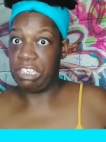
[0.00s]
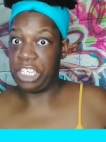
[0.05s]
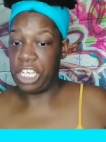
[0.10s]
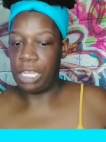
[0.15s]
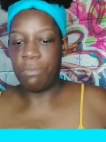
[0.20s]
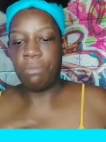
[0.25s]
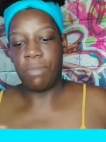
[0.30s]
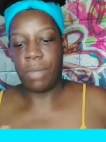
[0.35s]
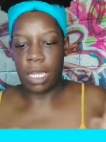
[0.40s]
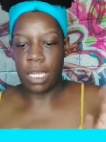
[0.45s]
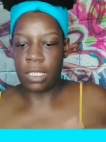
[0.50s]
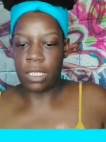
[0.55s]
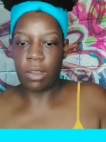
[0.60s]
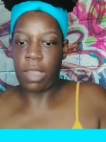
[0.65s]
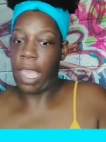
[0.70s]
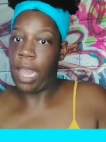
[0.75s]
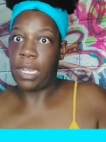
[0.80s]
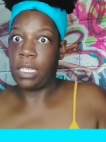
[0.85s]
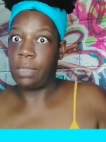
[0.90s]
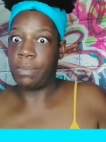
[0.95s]
cheap, but it's
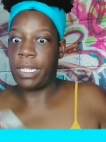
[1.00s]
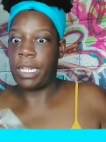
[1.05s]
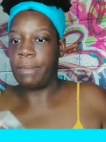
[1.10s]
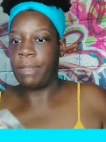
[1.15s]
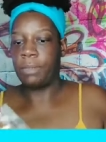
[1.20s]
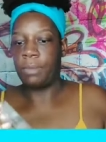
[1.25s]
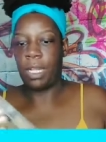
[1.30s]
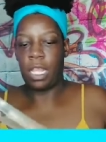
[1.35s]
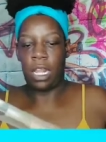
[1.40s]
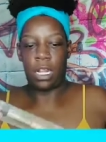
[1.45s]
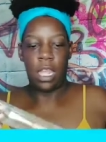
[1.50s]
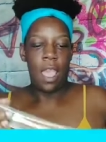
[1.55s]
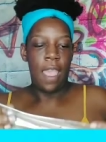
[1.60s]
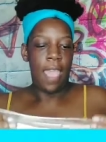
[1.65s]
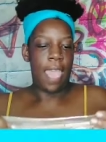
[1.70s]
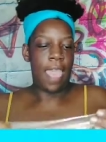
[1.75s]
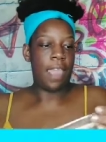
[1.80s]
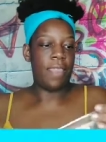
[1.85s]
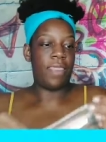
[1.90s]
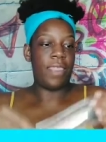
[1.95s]
okay. I didn't spend that much money on it.
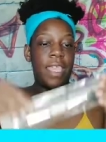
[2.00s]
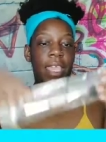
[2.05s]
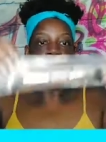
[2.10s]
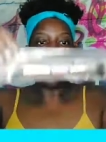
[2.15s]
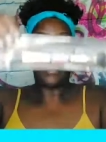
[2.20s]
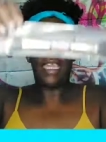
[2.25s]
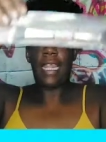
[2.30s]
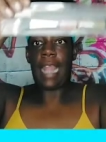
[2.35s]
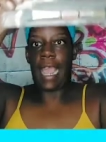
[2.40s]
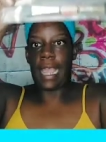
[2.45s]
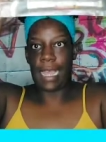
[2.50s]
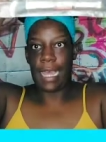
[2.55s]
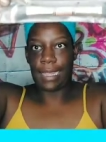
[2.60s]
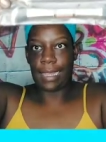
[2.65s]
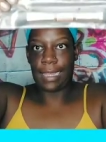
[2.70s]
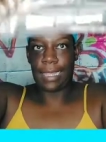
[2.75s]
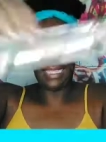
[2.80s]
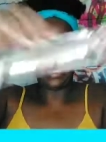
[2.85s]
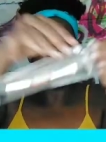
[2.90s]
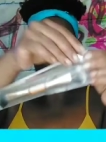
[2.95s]
And then I
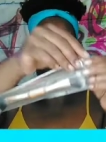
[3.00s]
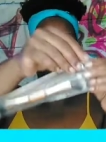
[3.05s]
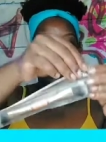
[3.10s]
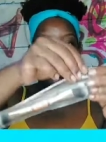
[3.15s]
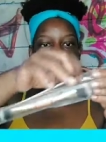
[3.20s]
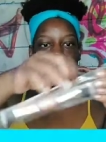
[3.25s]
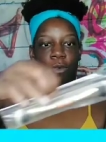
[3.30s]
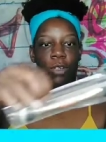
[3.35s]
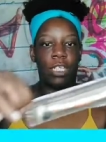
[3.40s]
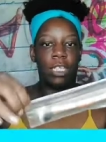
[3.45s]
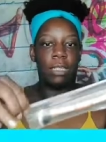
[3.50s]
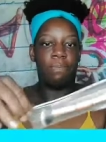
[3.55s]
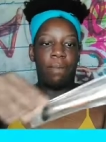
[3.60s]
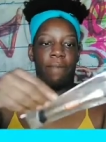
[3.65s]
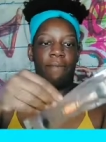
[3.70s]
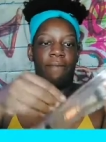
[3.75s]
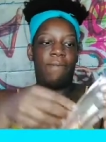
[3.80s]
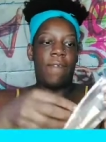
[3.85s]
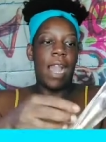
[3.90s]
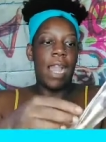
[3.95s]
got this one, which
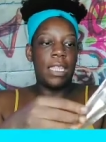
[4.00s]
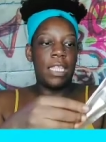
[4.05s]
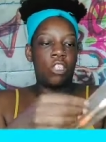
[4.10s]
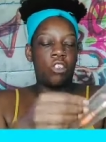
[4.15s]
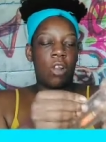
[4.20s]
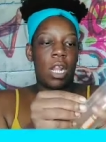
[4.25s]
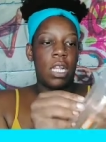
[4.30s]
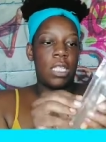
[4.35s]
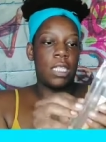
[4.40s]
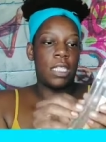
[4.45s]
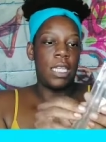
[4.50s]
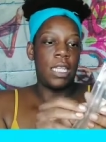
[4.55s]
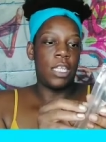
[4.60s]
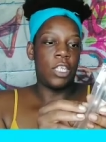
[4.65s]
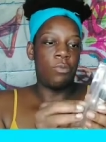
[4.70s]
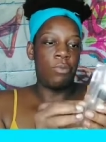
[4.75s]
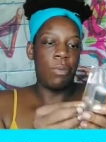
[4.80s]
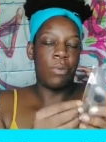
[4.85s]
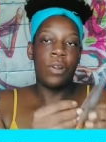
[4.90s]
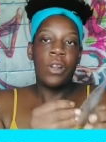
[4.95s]
they're finally trying to see.
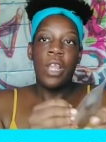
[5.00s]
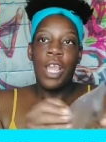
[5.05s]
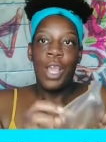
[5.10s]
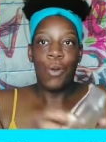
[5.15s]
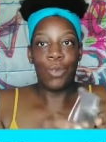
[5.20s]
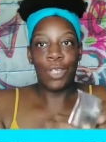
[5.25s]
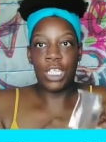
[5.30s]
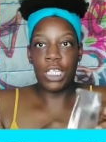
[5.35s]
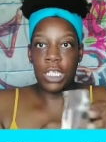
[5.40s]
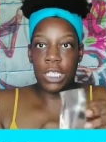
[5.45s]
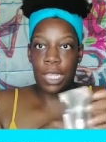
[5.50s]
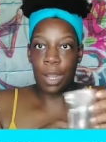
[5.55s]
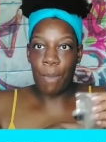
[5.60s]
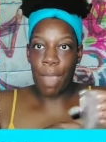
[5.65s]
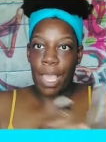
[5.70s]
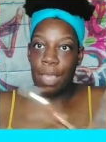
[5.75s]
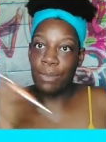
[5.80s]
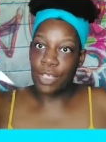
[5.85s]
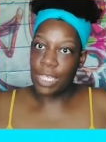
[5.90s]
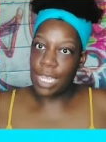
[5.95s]
Because you remember when she does her
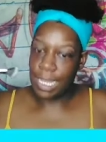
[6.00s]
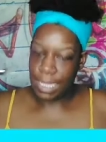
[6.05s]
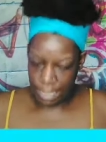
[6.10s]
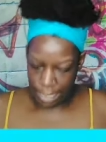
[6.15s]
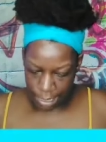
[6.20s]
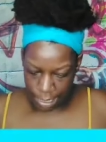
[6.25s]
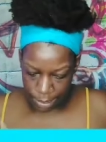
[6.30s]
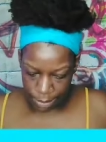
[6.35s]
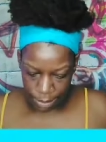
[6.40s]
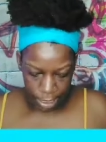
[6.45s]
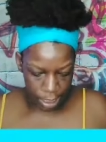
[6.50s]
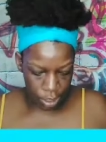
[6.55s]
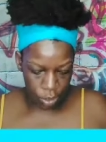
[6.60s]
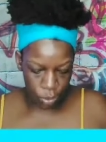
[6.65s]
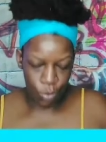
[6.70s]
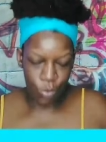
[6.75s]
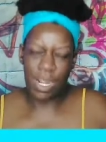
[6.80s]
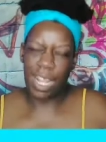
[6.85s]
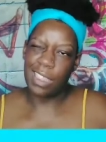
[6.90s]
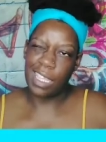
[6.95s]
makeup, she has this this
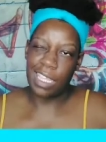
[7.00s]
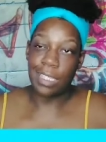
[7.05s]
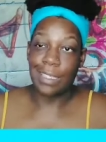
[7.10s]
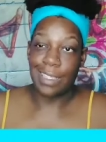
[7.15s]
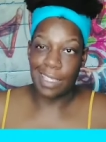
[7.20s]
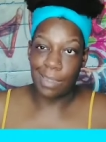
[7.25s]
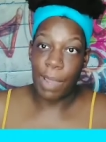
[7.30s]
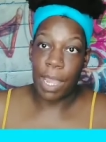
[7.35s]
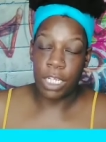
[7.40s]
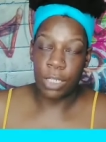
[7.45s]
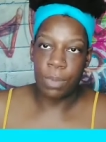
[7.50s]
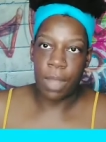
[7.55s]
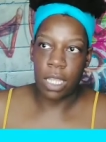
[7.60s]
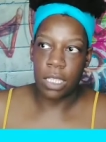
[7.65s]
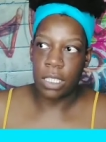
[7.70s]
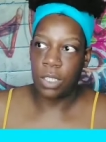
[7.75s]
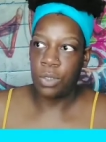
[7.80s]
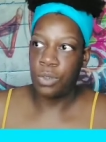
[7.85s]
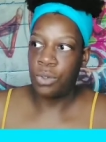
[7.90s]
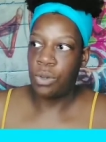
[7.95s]
tool, and I think it's a
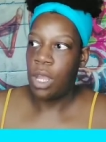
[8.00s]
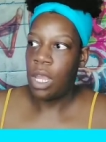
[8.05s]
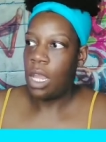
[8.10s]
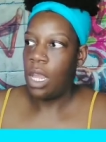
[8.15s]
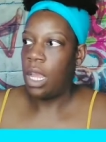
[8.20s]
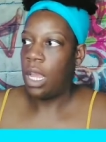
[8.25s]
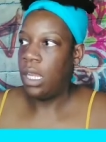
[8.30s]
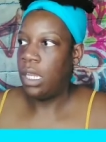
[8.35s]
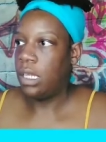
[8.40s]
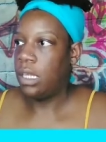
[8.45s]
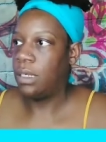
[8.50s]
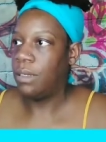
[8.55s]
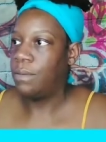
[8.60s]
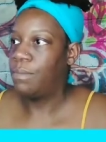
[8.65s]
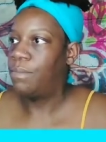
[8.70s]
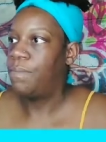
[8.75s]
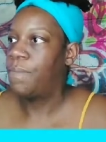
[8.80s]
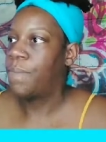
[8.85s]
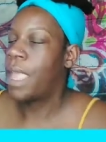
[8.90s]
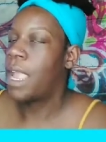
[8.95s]
Smashbox tool
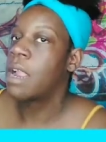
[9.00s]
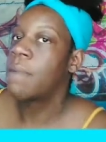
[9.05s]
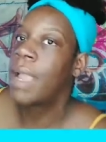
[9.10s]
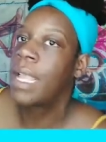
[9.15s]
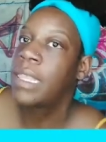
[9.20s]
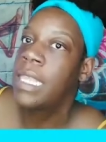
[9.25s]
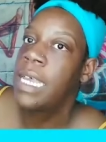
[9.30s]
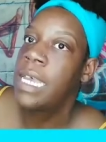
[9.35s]
um, that everybody